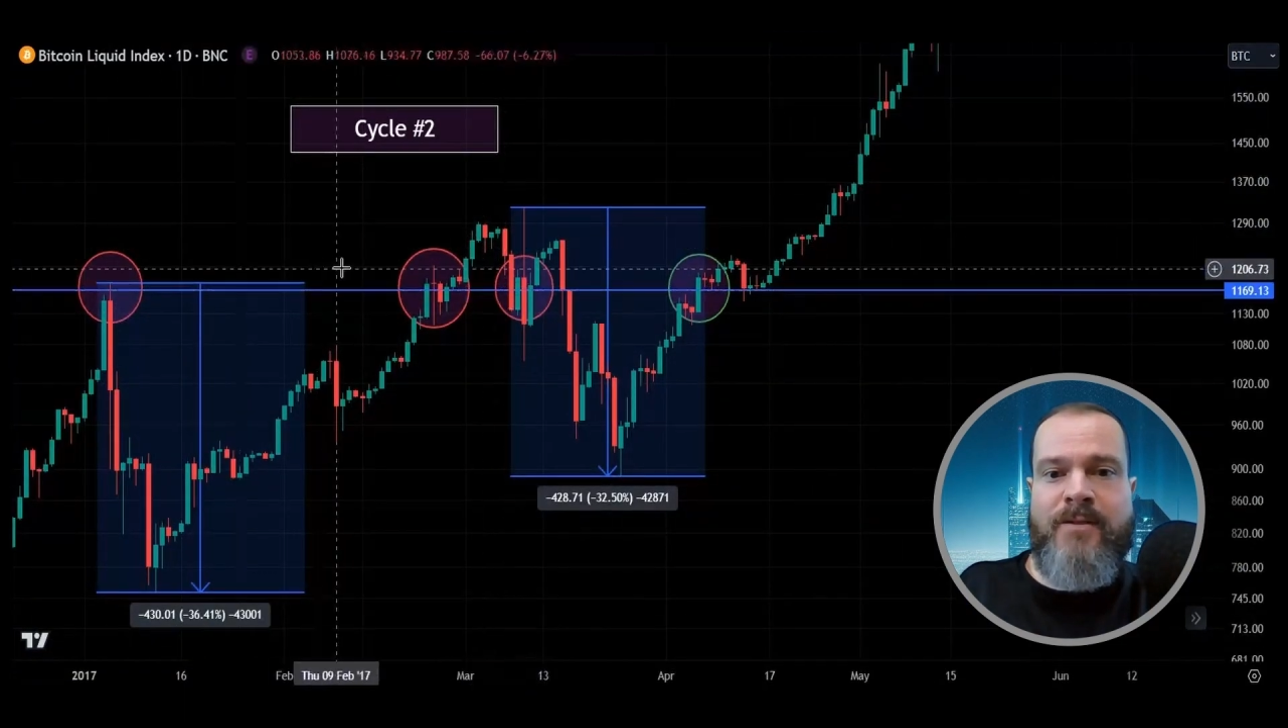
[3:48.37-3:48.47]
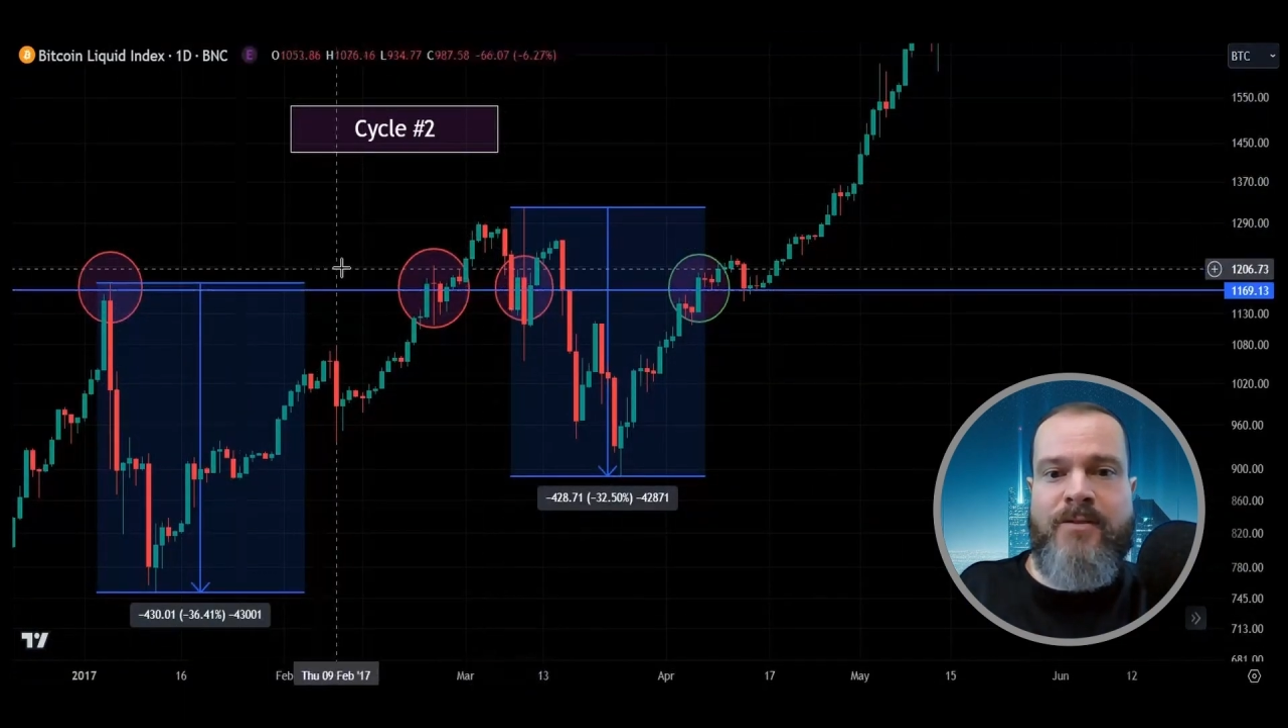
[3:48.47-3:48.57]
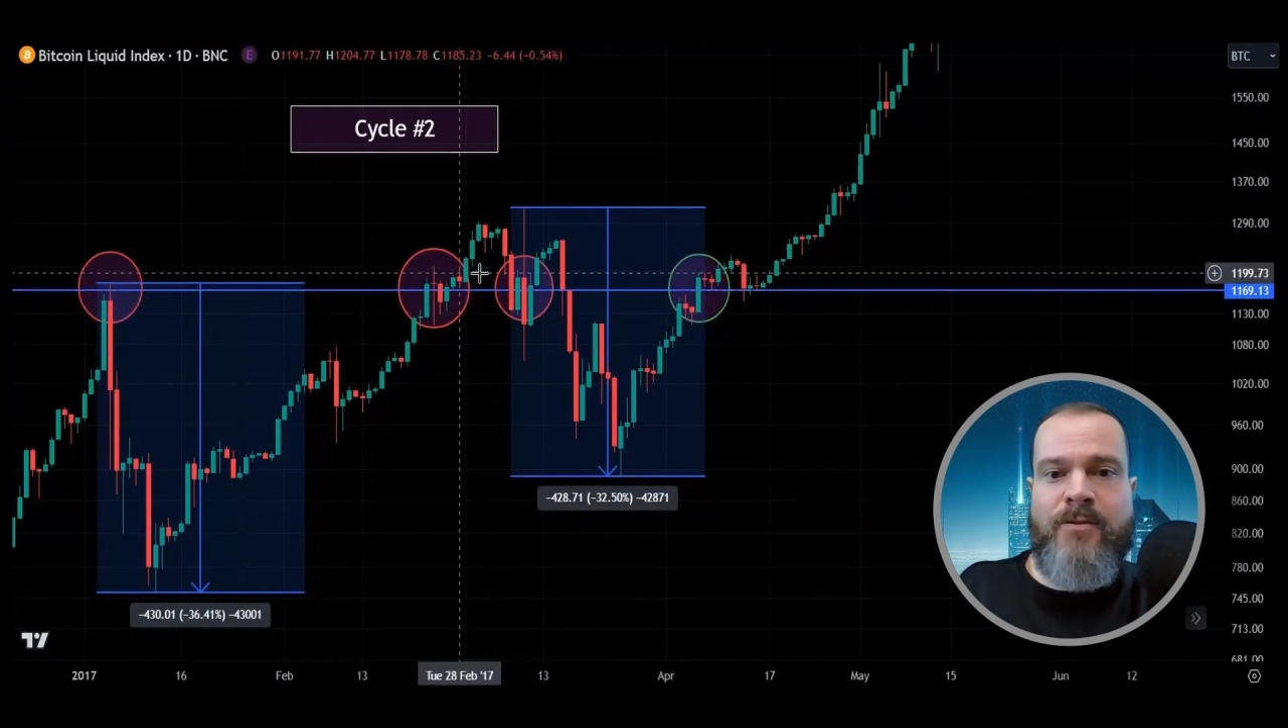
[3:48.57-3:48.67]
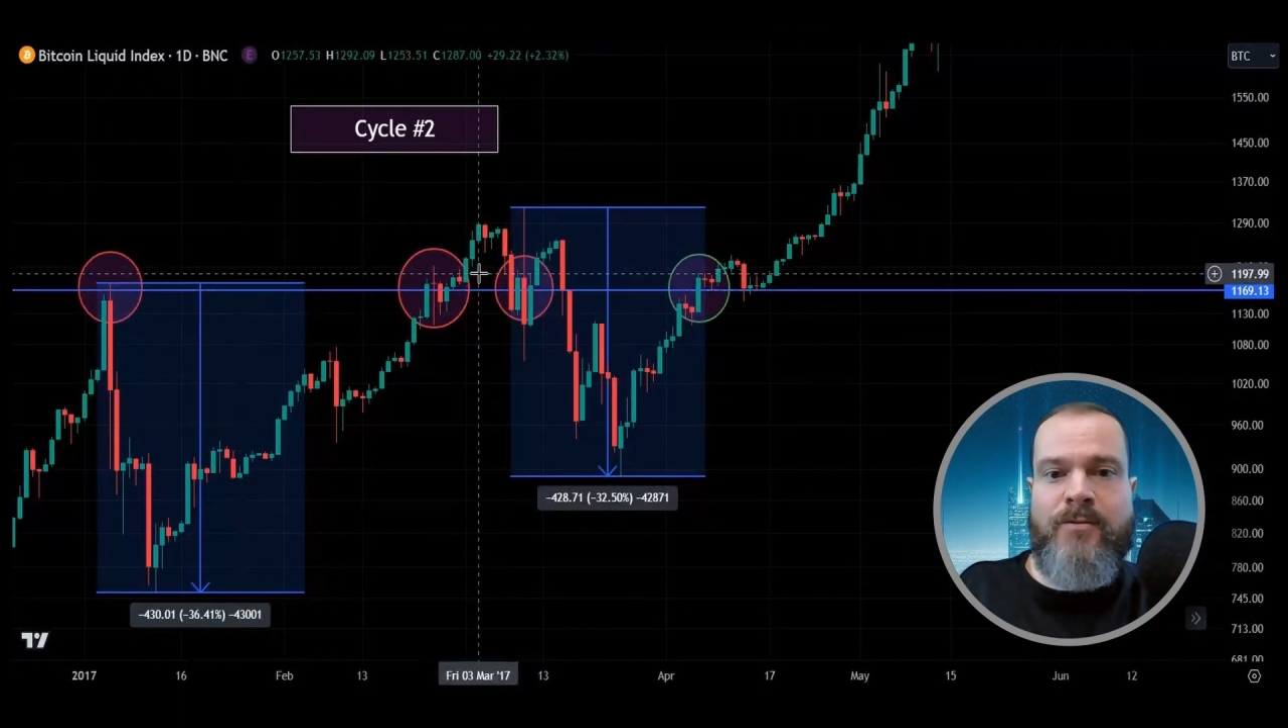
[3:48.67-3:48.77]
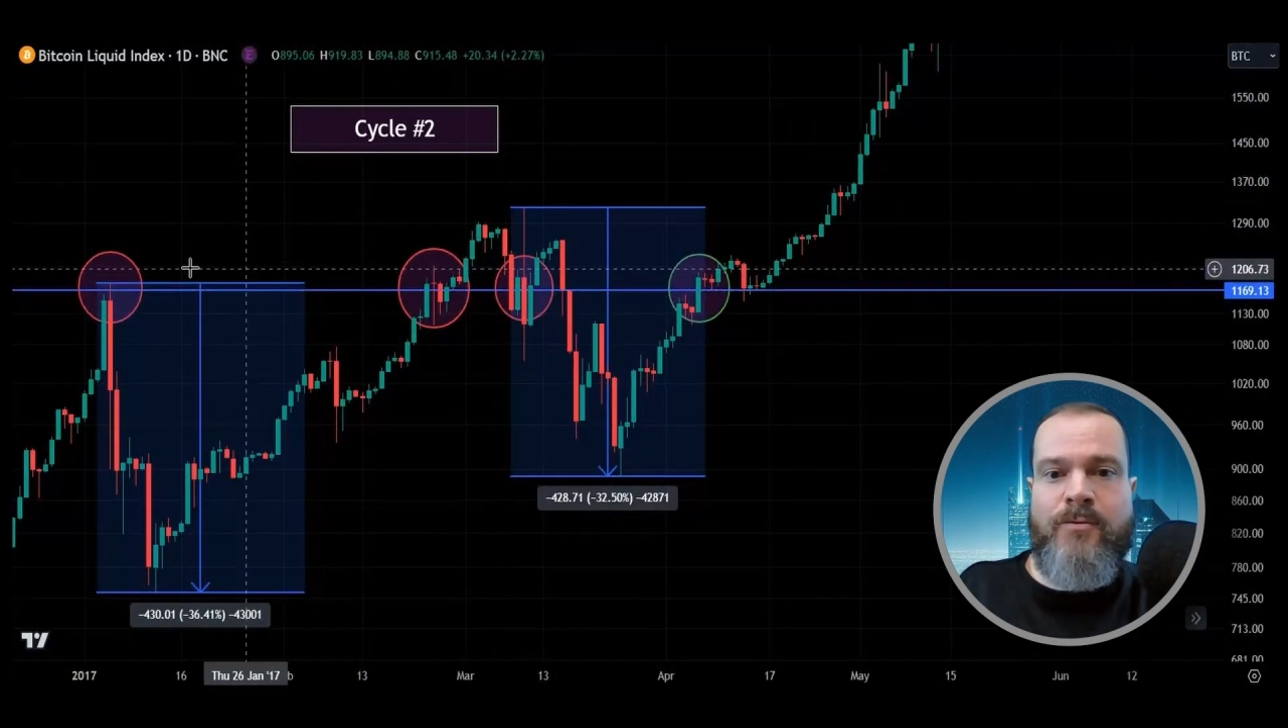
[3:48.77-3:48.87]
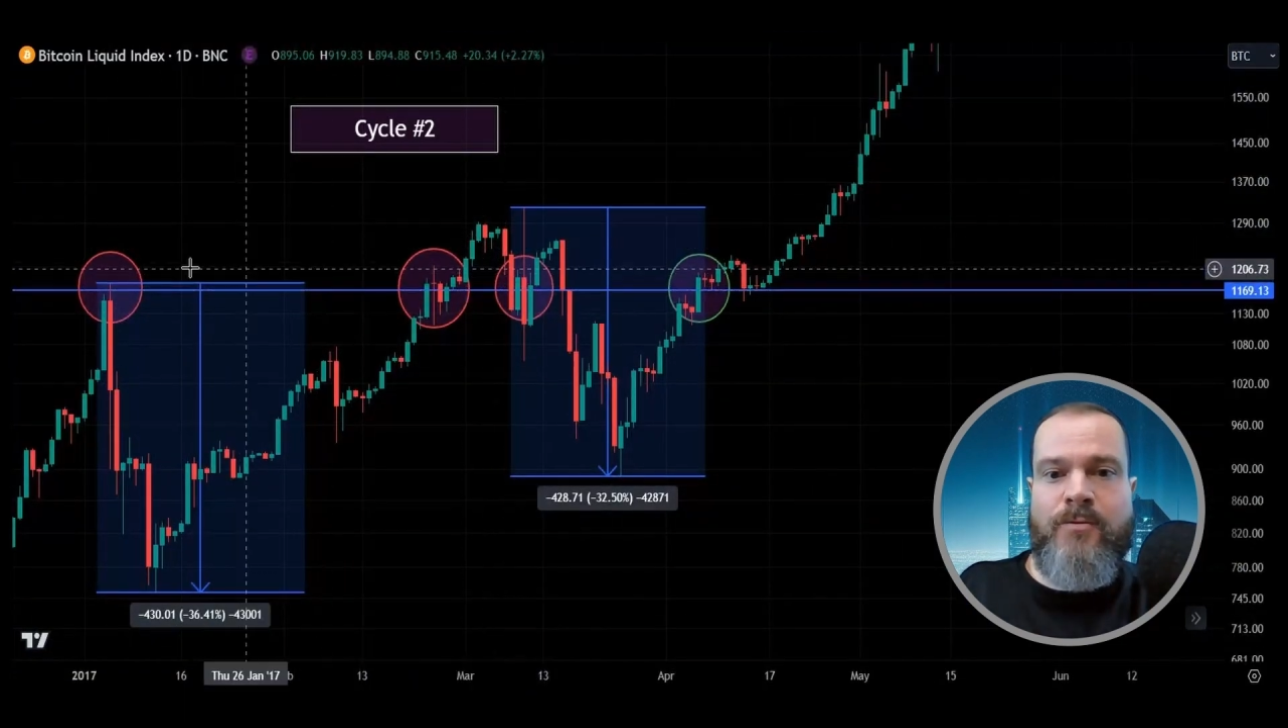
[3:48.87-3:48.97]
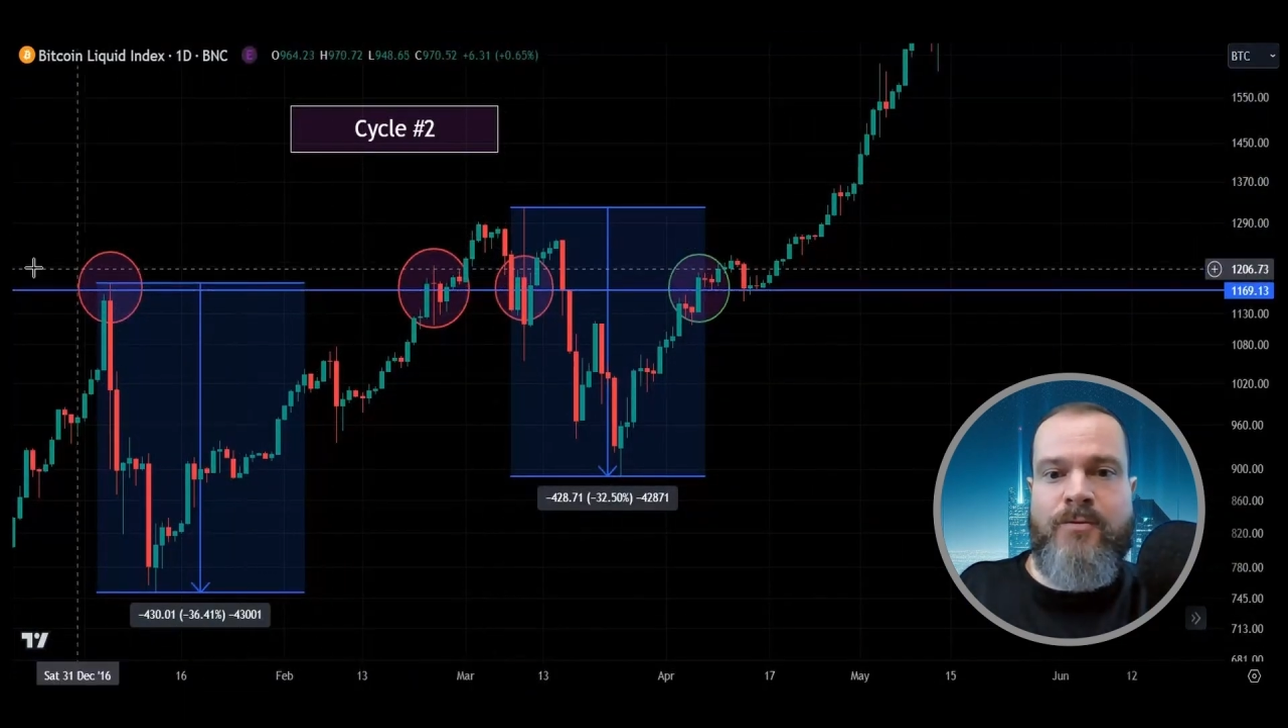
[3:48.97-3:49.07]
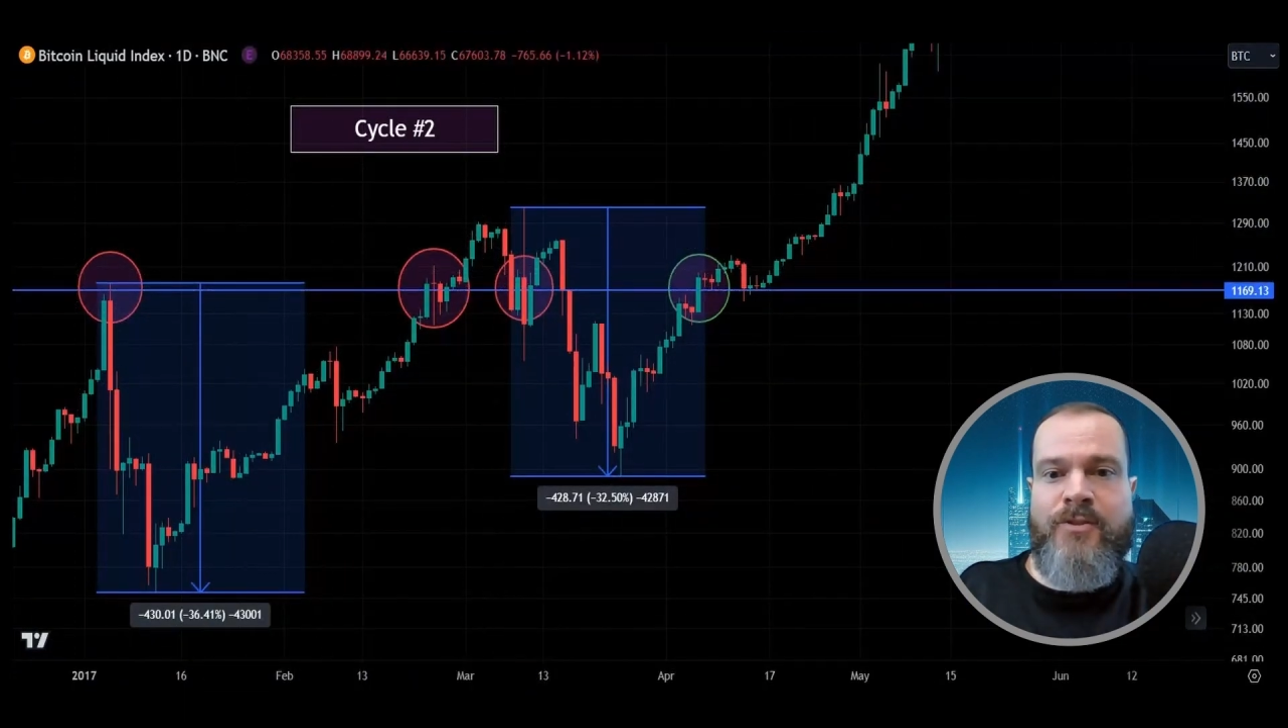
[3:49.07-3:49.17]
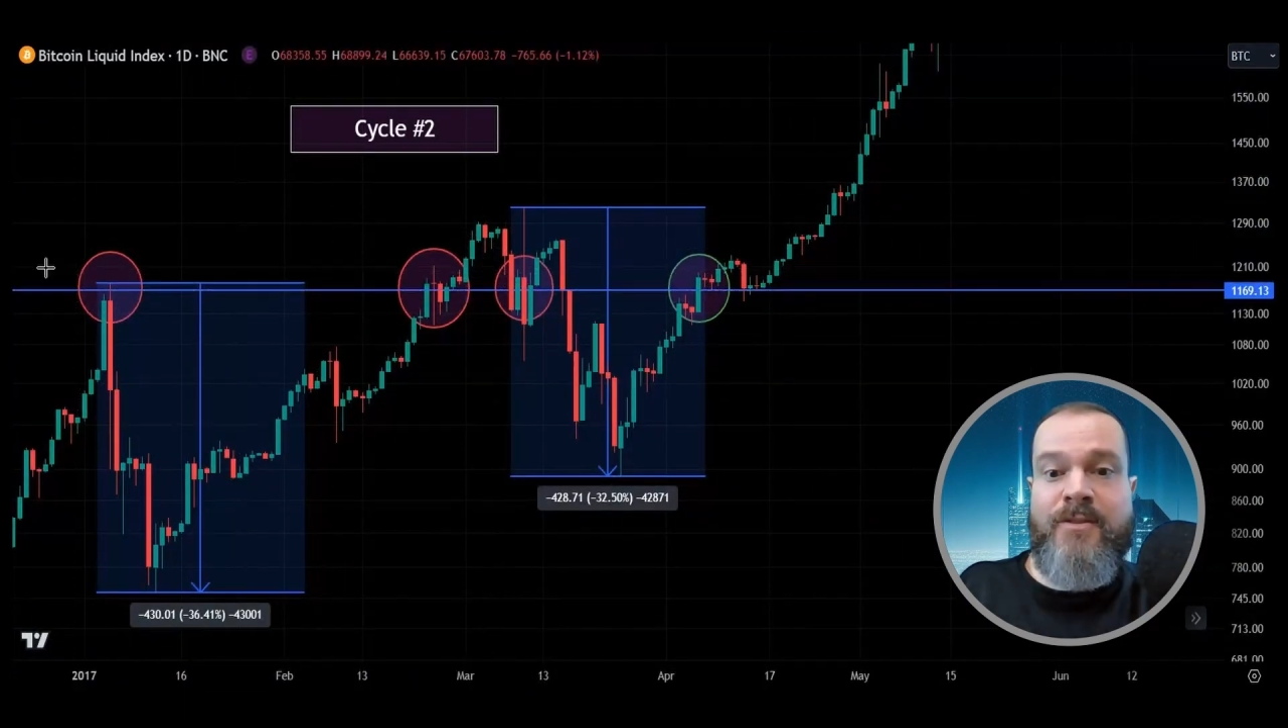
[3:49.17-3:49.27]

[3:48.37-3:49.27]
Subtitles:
circles,